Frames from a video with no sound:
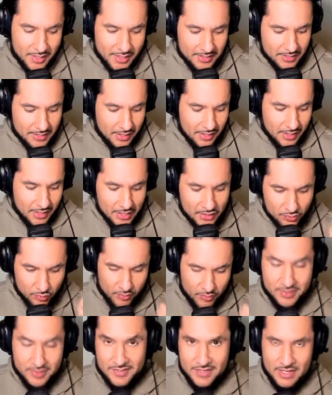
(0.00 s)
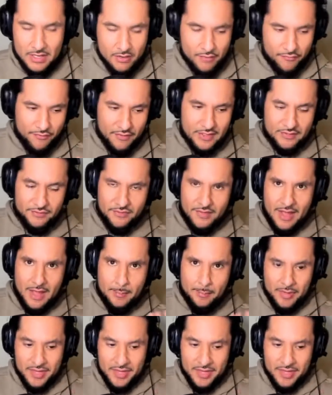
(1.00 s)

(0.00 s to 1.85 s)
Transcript: It, it's it's the interface for that.